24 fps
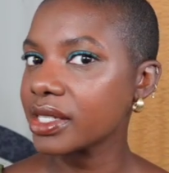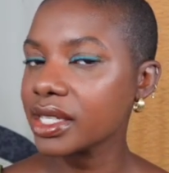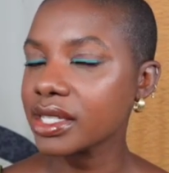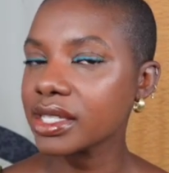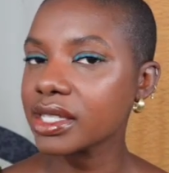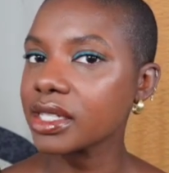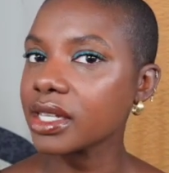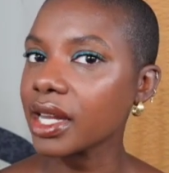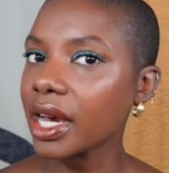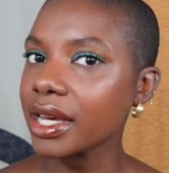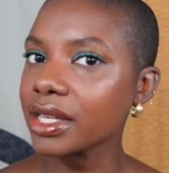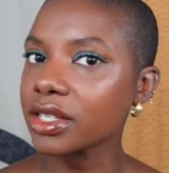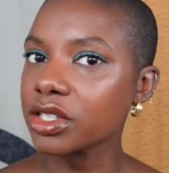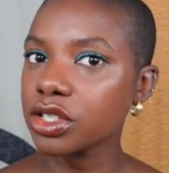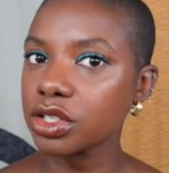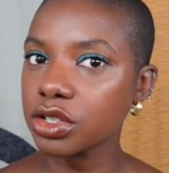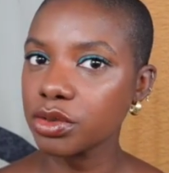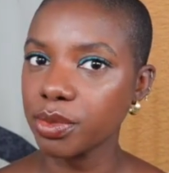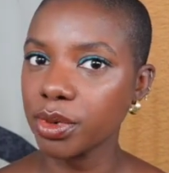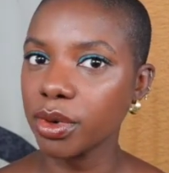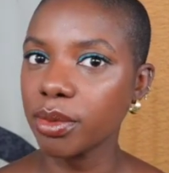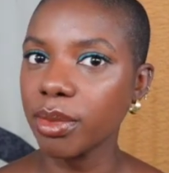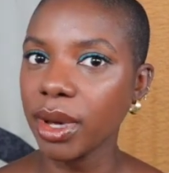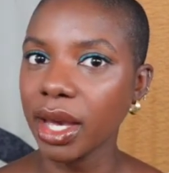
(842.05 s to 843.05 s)
It's not
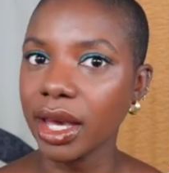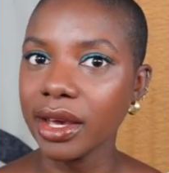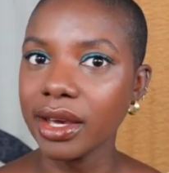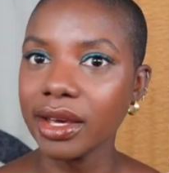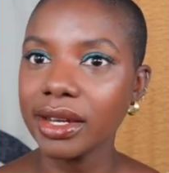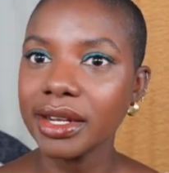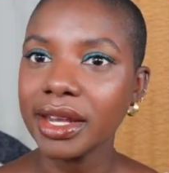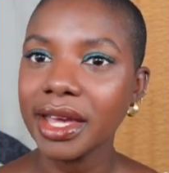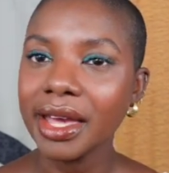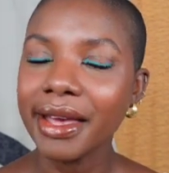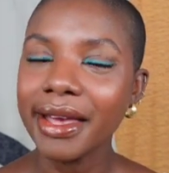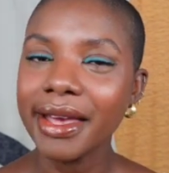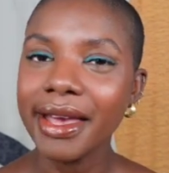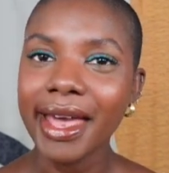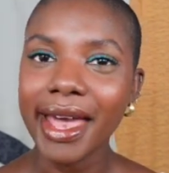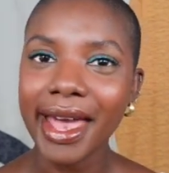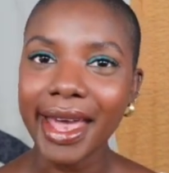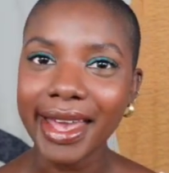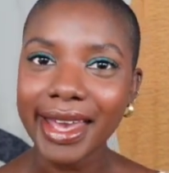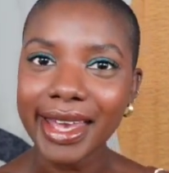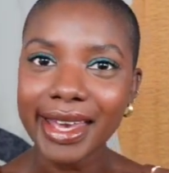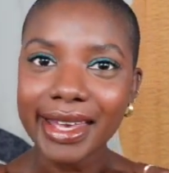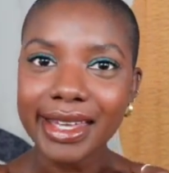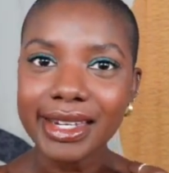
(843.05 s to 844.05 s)
super matte.
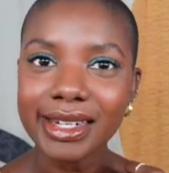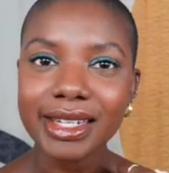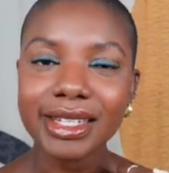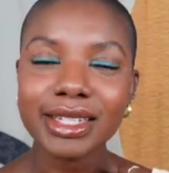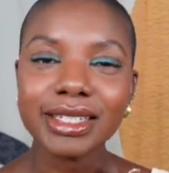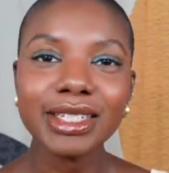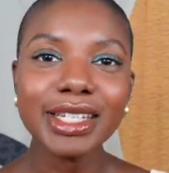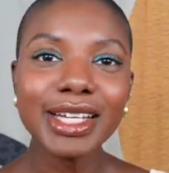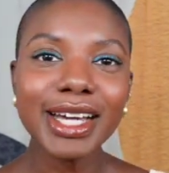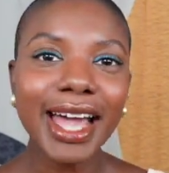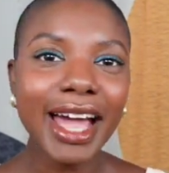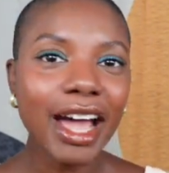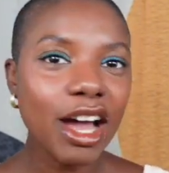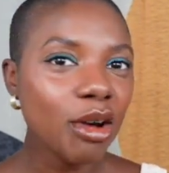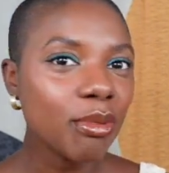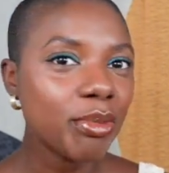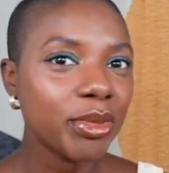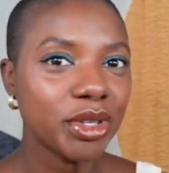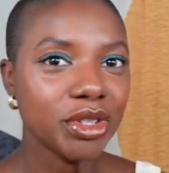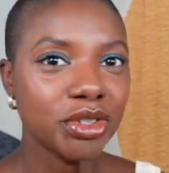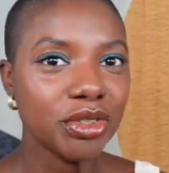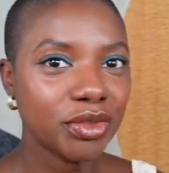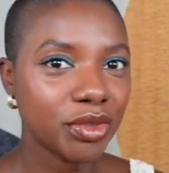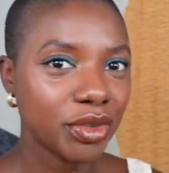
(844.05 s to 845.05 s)
And look how
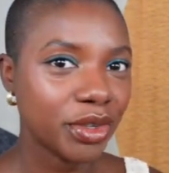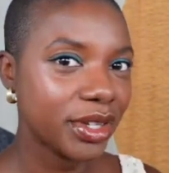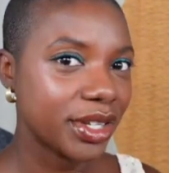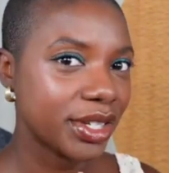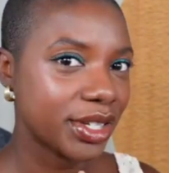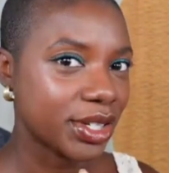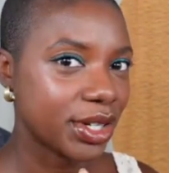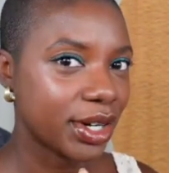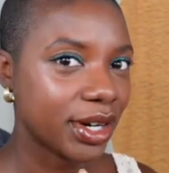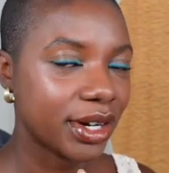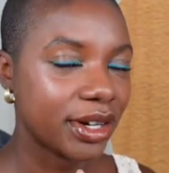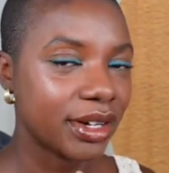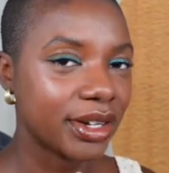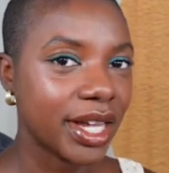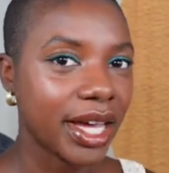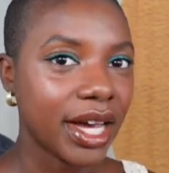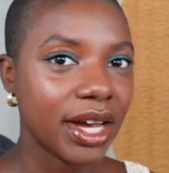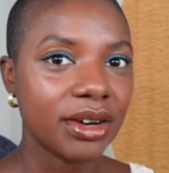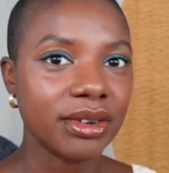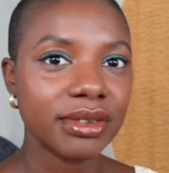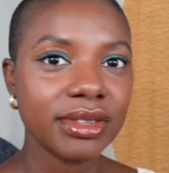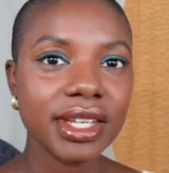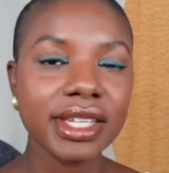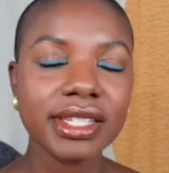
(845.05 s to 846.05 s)
beautiful this turned
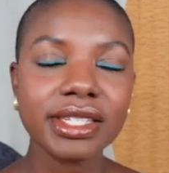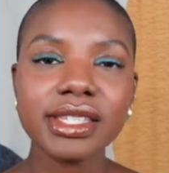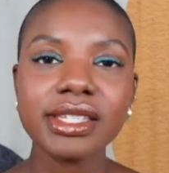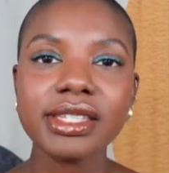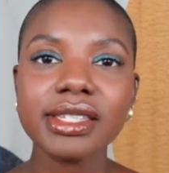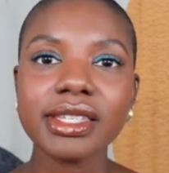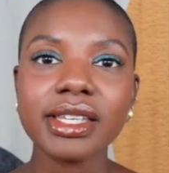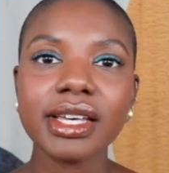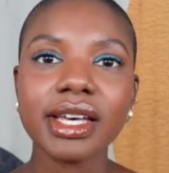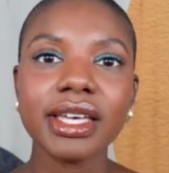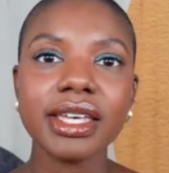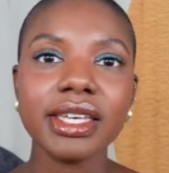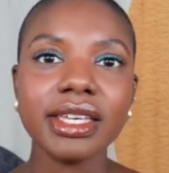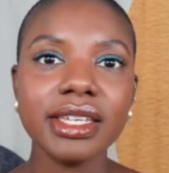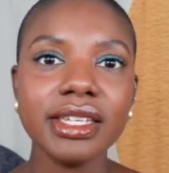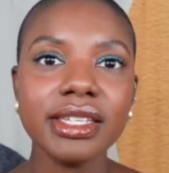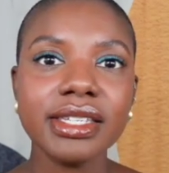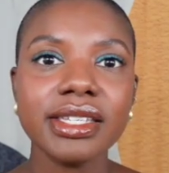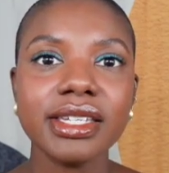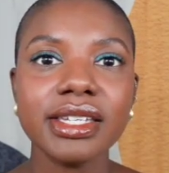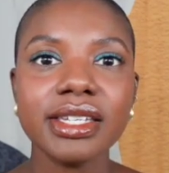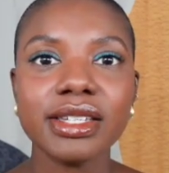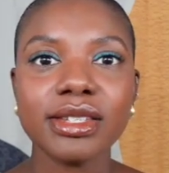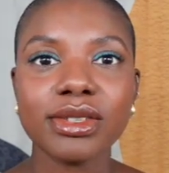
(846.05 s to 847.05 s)
out. This is the
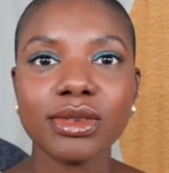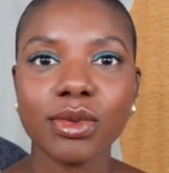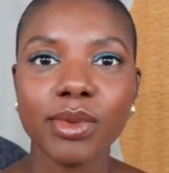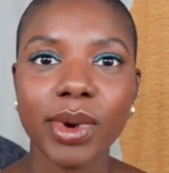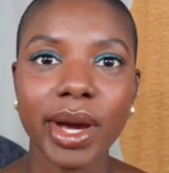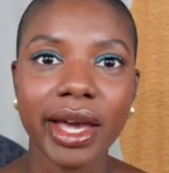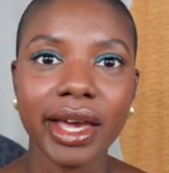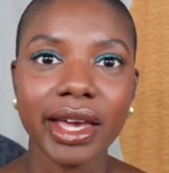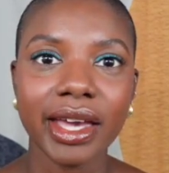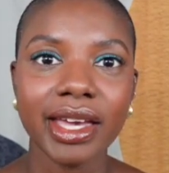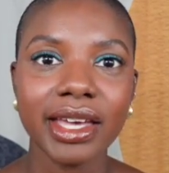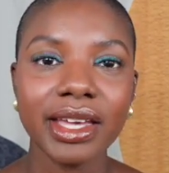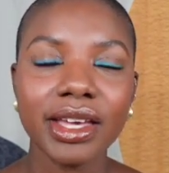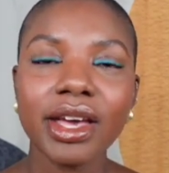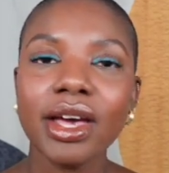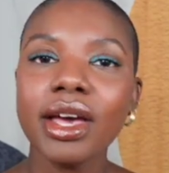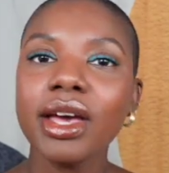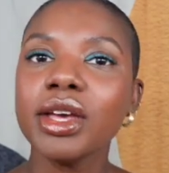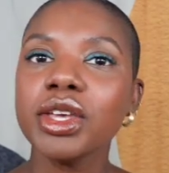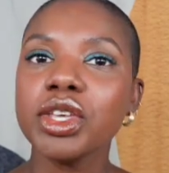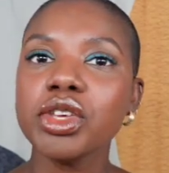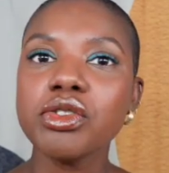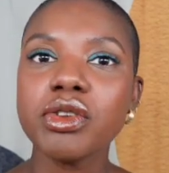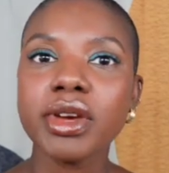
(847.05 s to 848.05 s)
easiest way
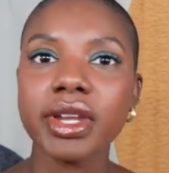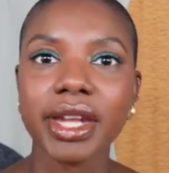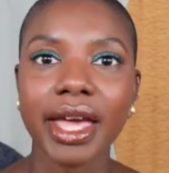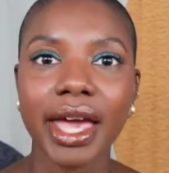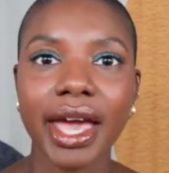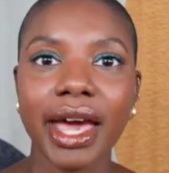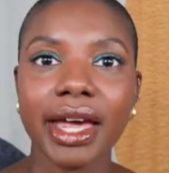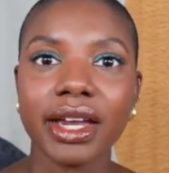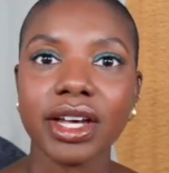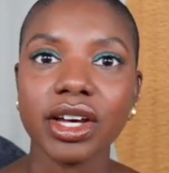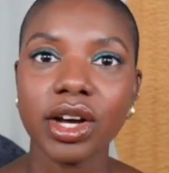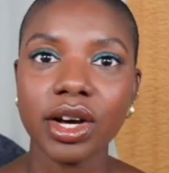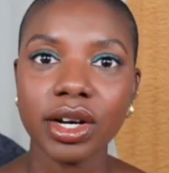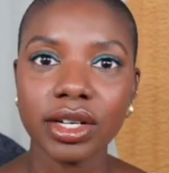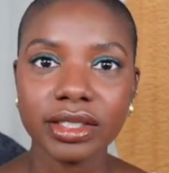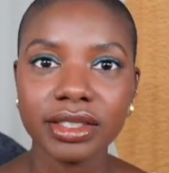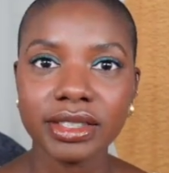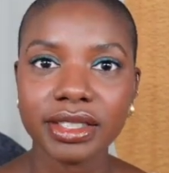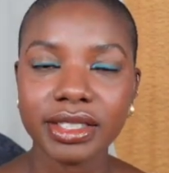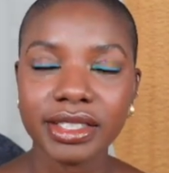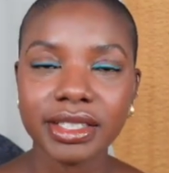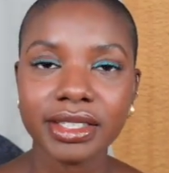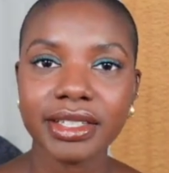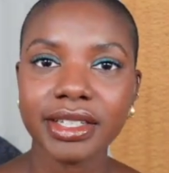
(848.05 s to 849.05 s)
you can add
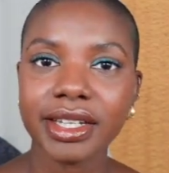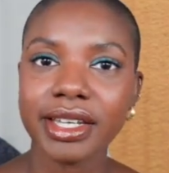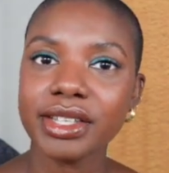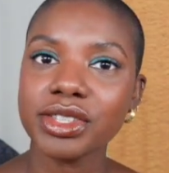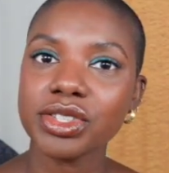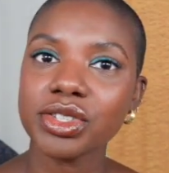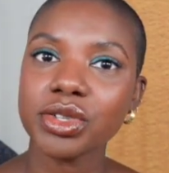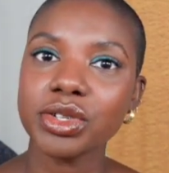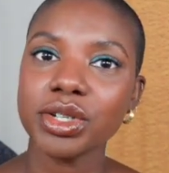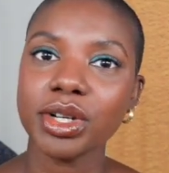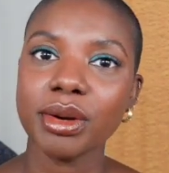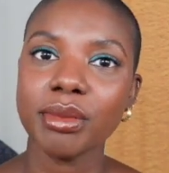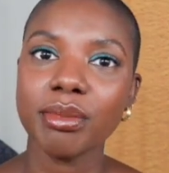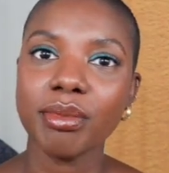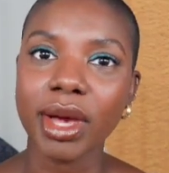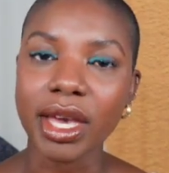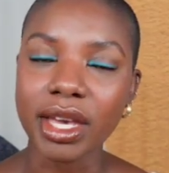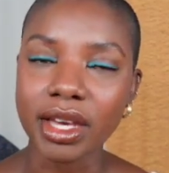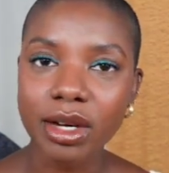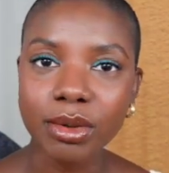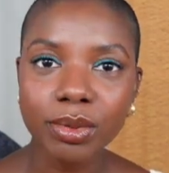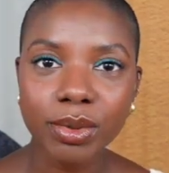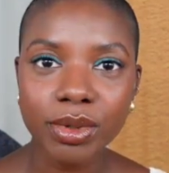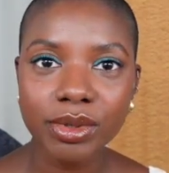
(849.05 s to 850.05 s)
color into your
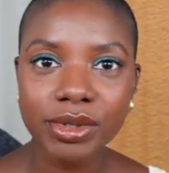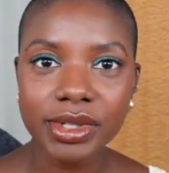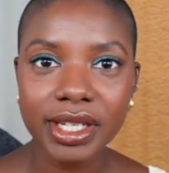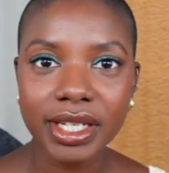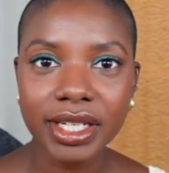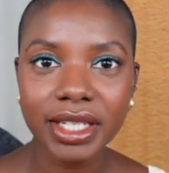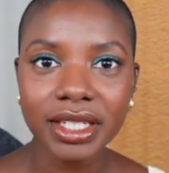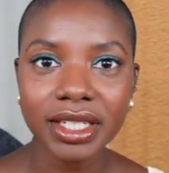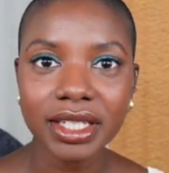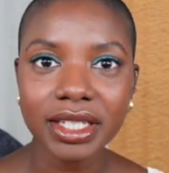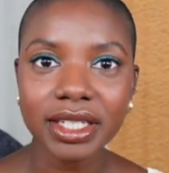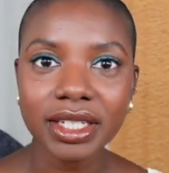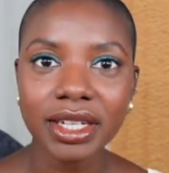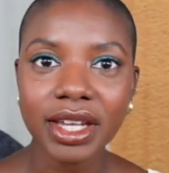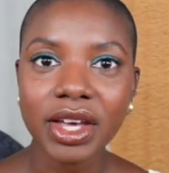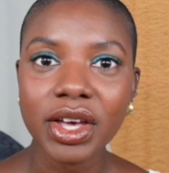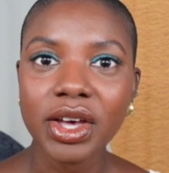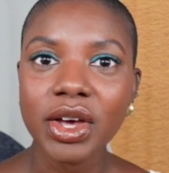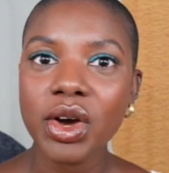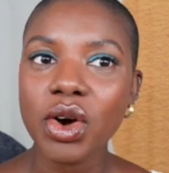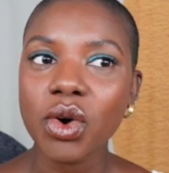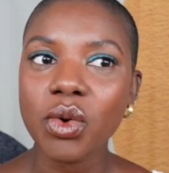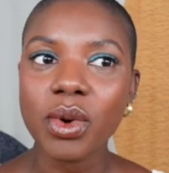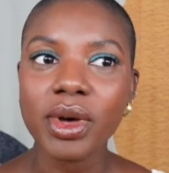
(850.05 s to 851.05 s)
makeup routine
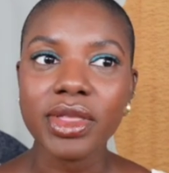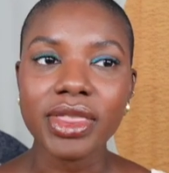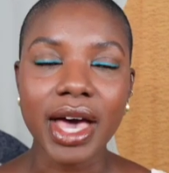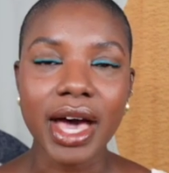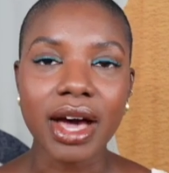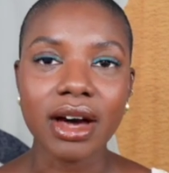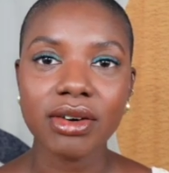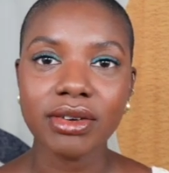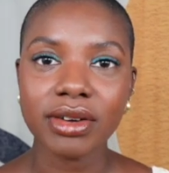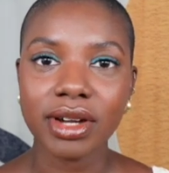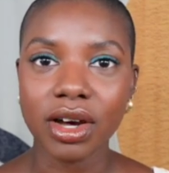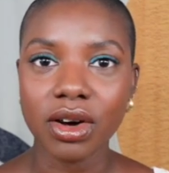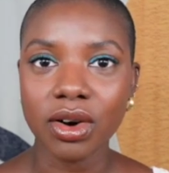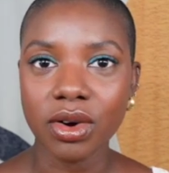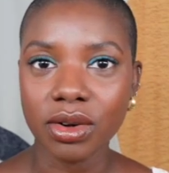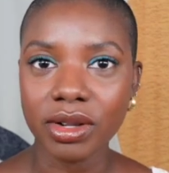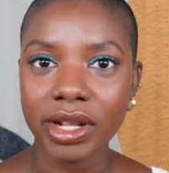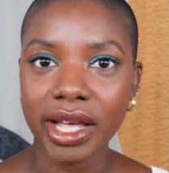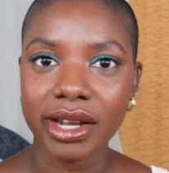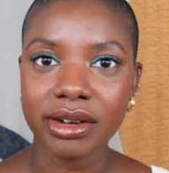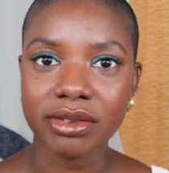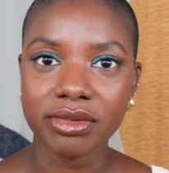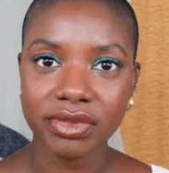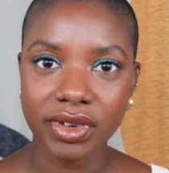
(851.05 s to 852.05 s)
without a whole
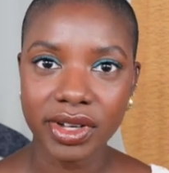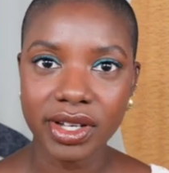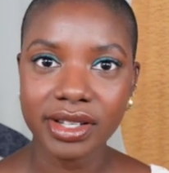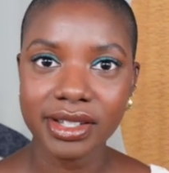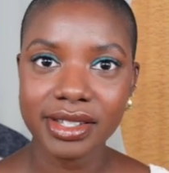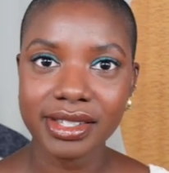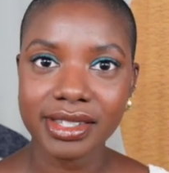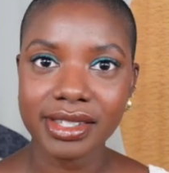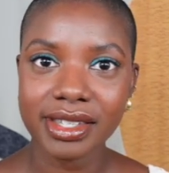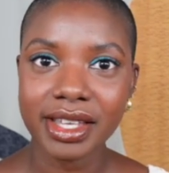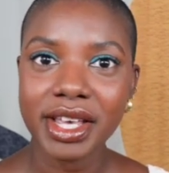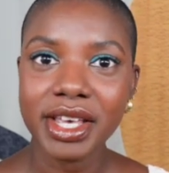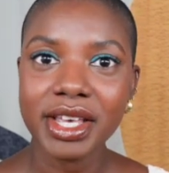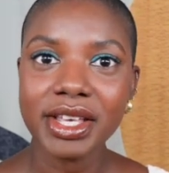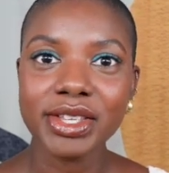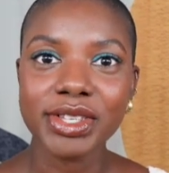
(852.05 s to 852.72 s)
lot of fuss.